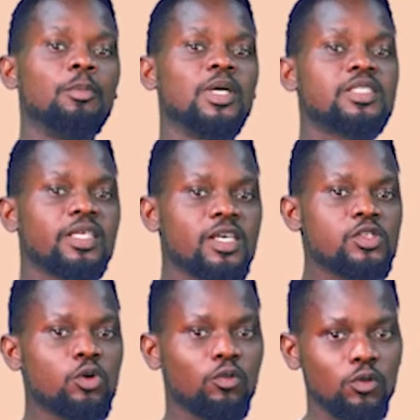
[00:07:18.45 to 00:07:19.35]

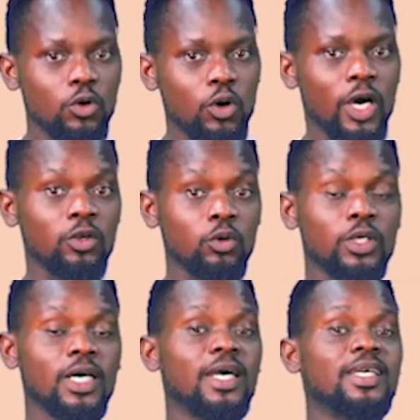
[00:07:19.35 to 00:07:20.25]
maintenance of law and
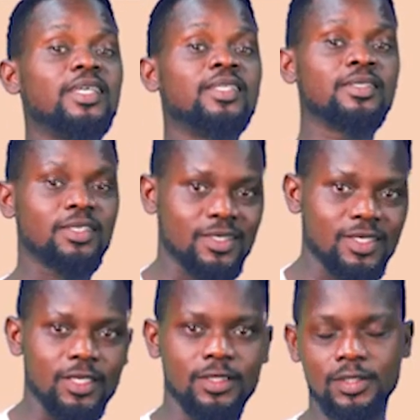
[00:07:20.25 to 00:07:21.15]
order in the
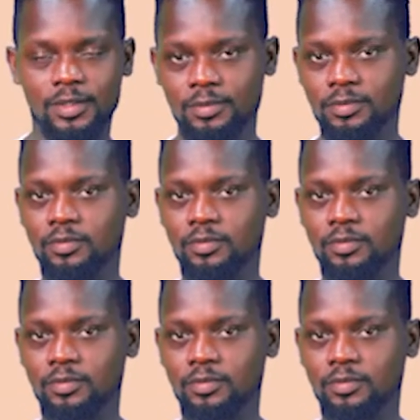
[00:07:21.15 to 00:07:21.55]
states.